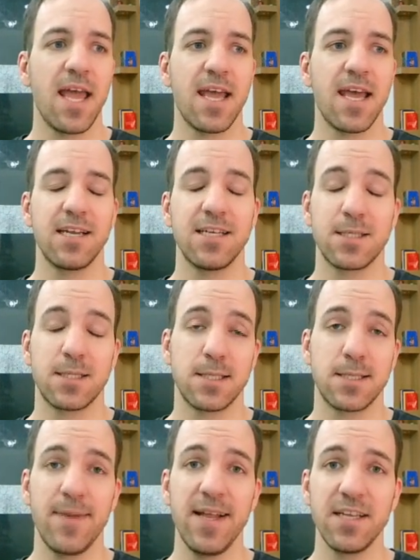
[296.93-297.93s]
And a
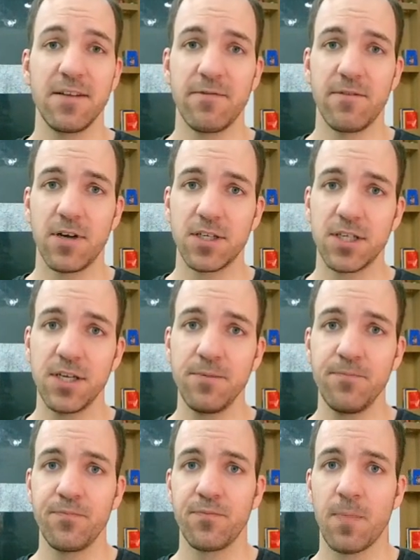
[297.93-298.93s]
suspending function,